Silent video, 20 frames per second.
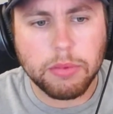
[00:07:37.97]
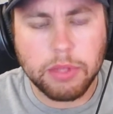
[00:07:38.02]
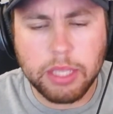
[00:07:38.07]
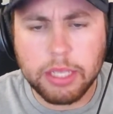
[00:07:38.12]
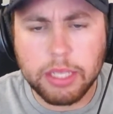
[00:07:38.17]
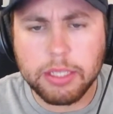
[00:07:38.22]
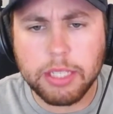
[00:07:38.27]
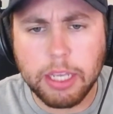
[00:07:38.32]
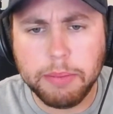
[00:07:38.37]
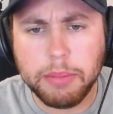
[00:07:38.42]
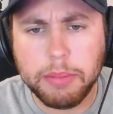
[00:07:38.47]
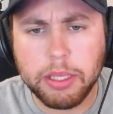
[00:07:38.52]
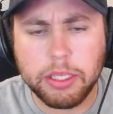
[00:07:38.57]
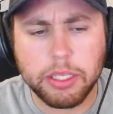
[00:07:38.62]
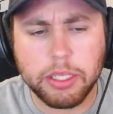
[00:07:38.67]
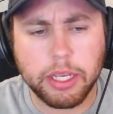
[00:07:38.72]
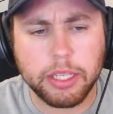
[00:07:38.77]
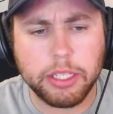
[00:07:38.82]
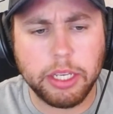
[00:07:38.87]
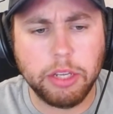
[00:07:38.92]
this team needs
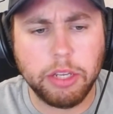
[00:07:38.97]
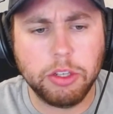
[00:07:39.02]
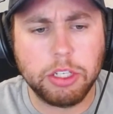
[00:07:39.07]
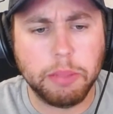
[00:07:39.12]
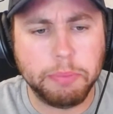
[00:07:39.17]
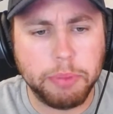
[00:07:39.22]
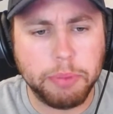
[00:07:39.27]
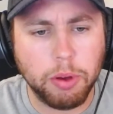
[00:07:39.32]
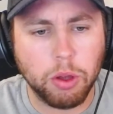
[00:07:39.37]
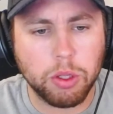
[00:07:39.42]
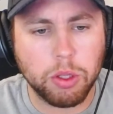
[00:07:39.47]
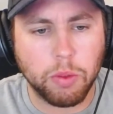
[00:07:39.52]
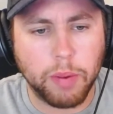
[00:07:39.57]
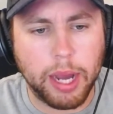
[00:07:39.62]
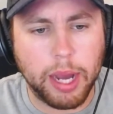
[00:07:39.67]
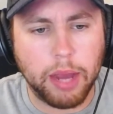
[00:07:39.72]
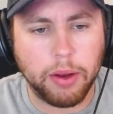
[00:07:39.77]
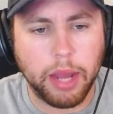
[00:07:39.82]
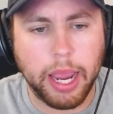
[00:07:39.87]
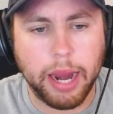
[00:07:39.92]
to continue to build
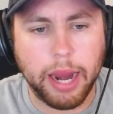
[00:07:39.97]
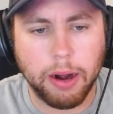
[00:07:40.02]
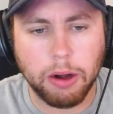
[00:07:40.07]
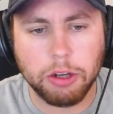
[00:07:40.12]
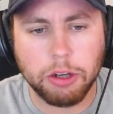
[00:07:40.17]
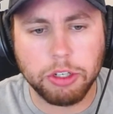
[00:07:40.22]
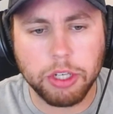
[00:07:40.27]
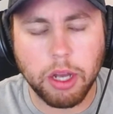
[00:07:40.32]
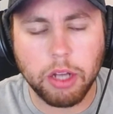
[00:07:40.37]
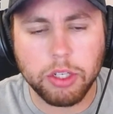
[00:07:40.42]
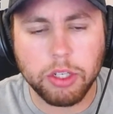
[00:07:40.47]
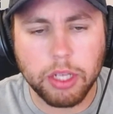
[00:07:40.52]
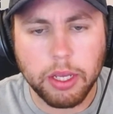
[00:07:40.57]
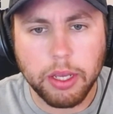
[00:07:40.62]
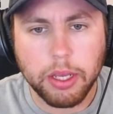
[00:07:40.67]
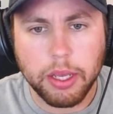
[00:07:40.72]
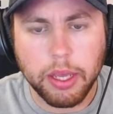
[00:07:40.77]
around Aaron Judge